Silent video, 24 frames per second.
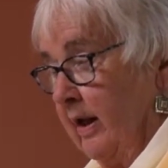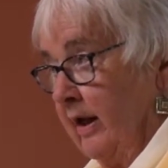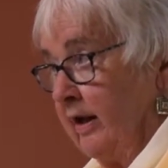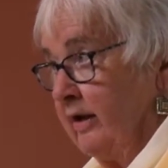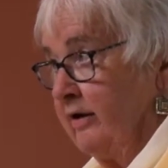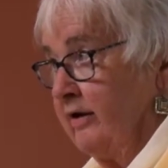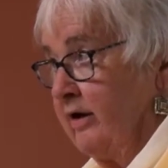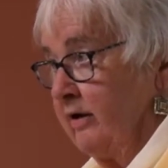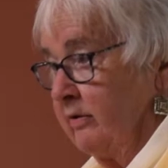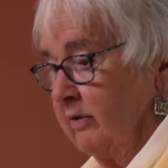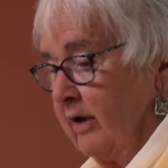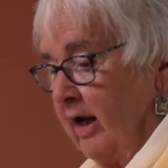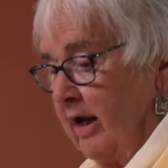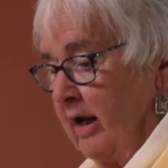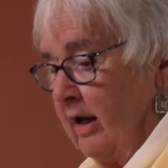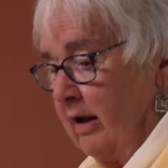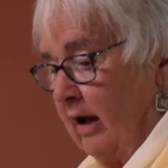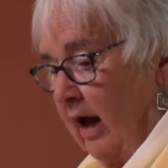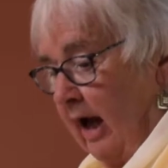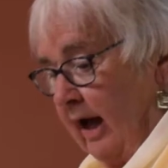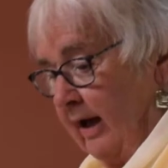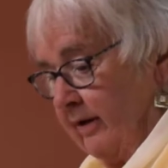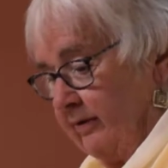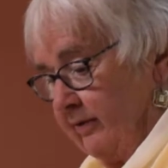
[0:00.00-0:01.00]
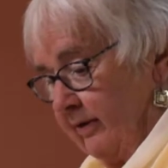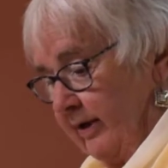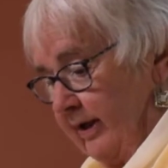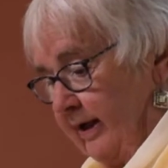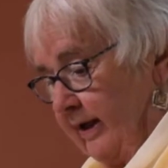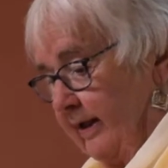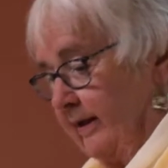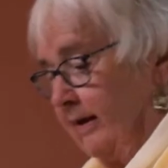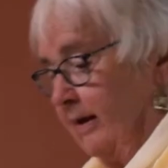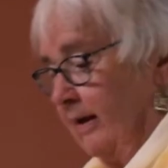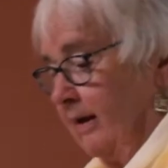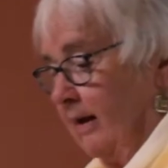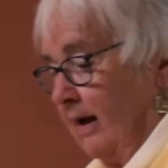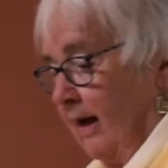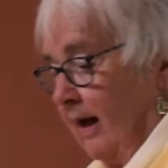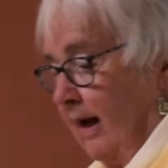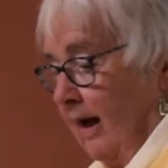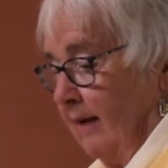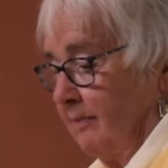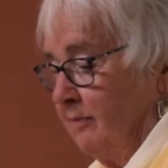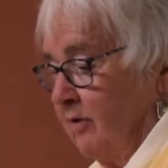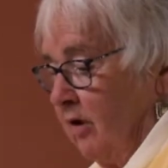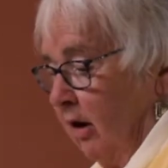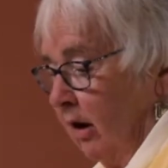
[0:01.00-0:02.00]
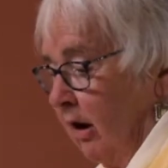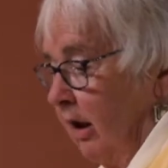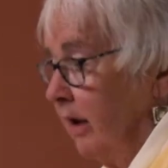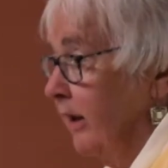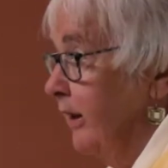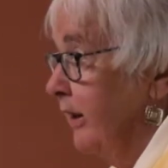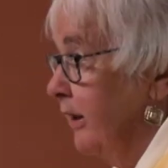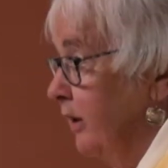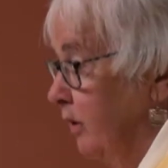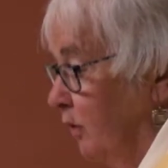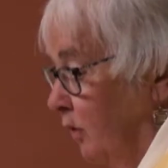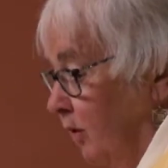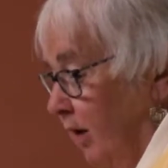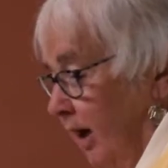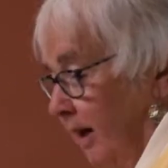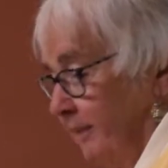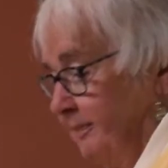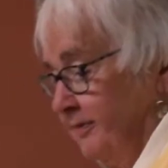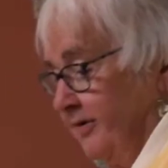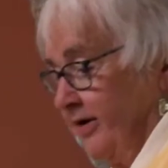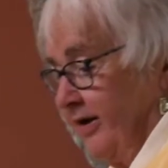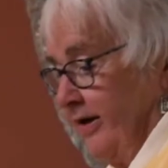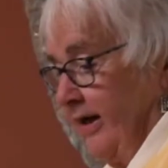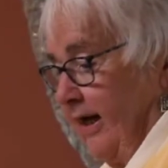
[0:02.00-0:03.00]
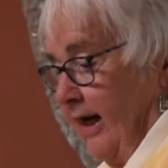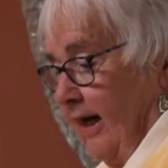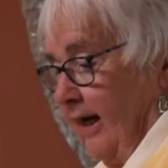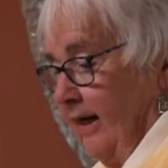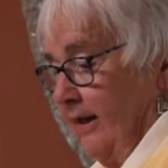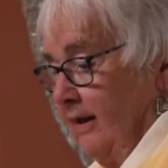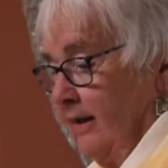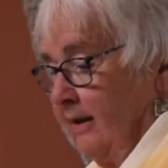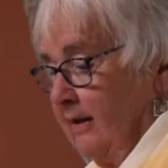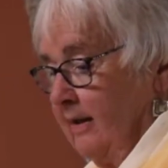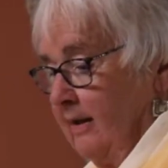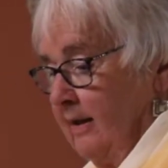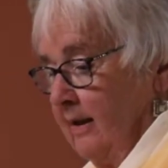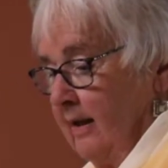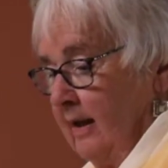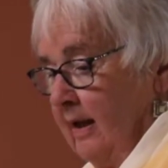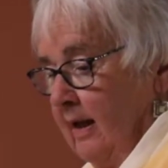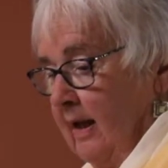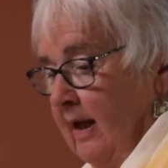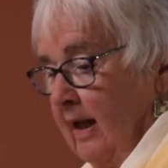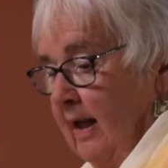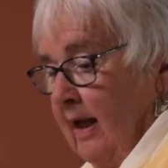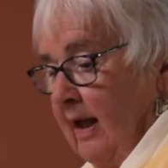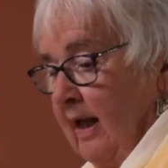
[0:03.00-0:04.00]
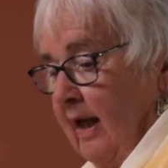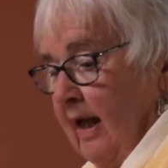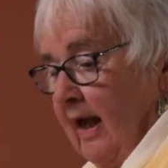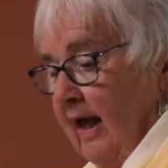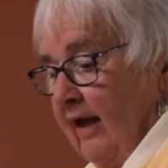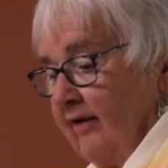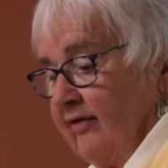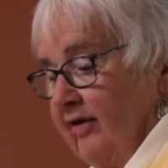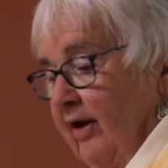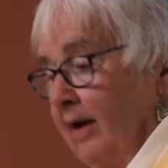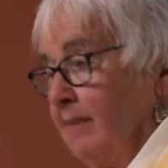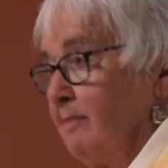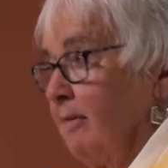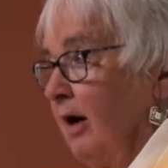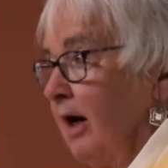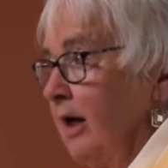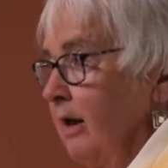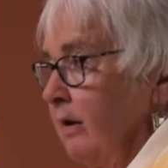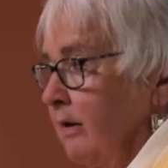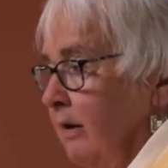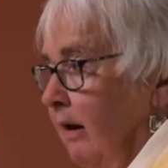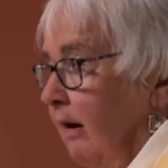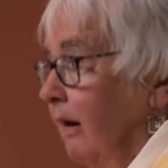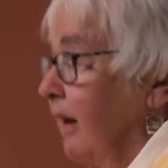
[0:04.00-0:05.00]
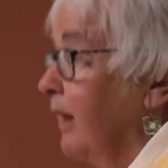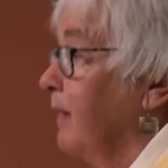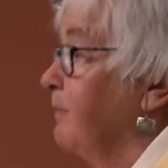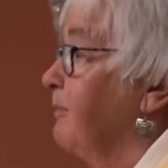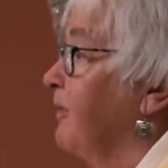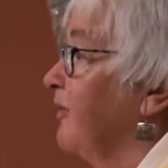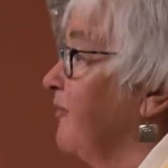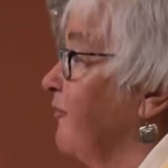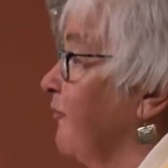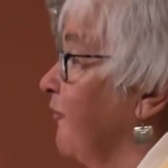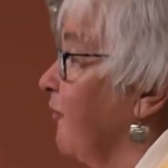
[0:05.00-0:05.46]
"Dear Adrienne, I'm calling you up tonight as I might call up a